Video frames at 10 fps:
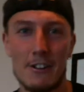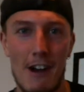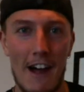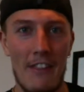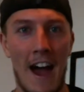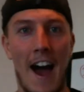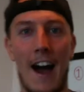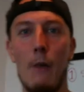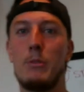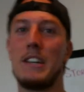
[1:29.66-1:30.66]
you right in the
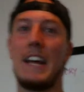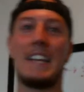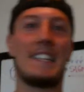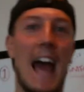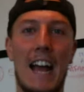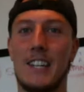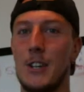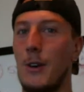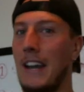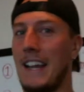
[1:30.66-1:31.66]
heart. Hope it dags
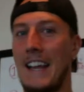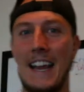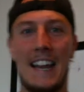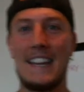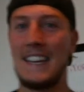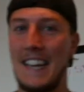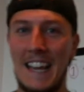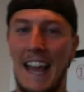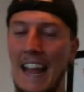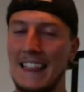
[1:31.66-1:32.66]
you and
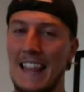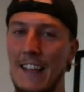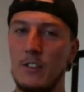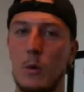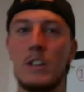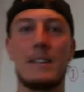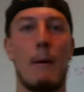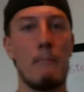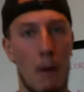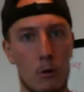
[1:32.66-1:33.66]
it leaves you with some
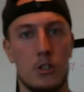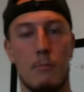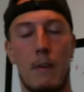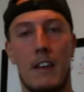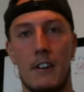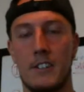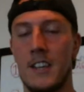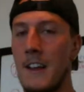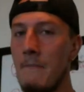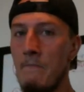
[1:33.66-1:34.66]
emotion,
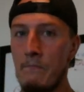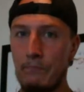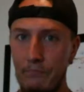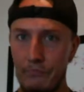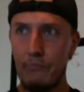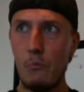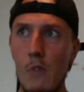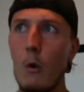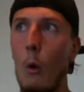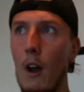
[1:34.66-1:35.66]
because
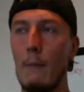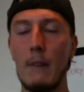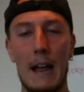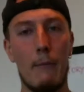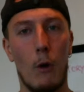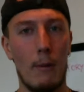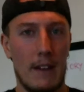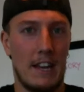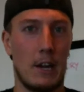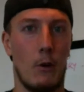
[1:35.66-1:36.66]
what I'm
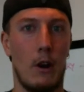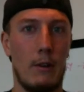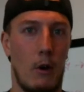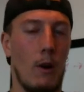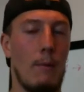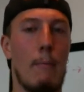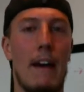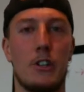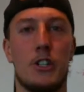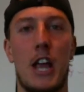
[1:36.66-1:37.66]

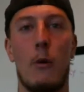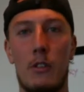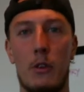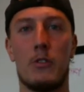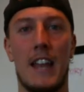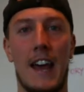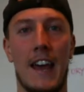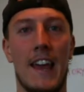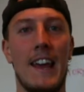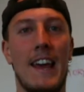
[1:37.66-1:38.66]
about to share with you
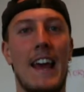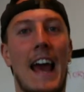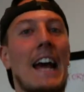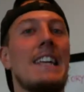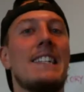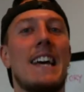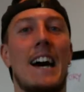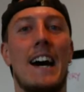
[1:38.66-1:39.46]
today has